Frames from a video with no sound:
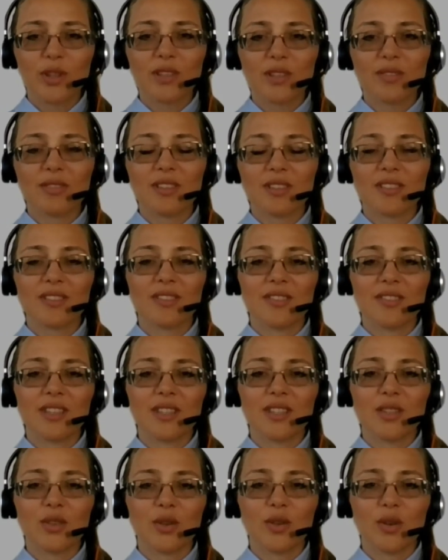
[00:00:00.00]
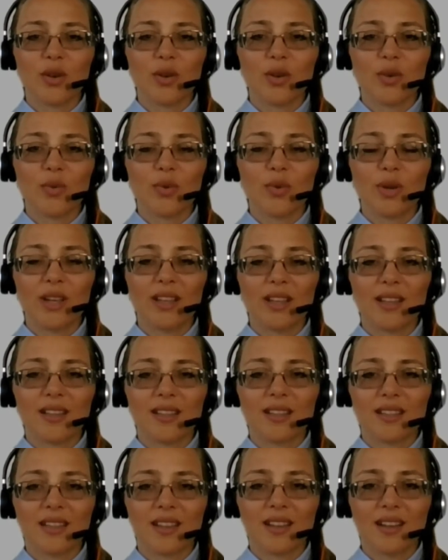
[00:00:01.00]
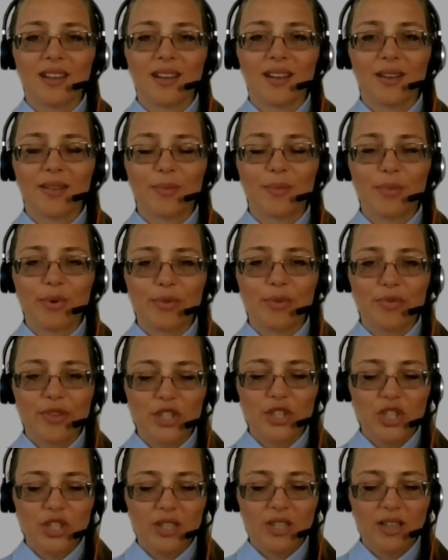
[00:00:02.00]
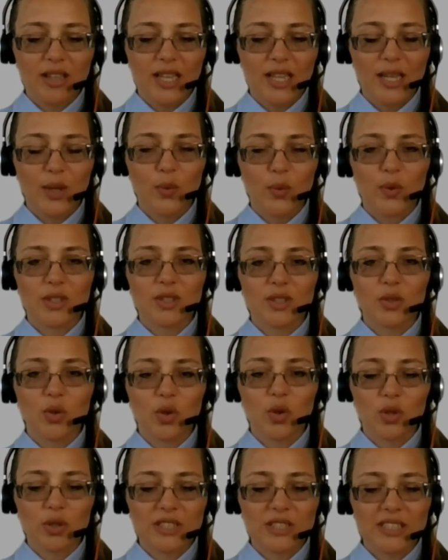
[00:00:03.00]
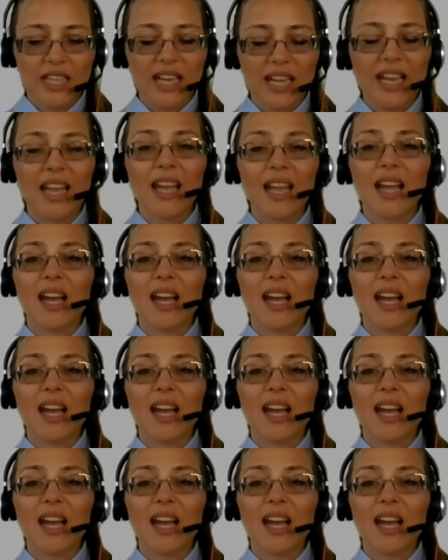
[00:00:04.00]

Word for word: beautiful video with uh, professional linguist Jose.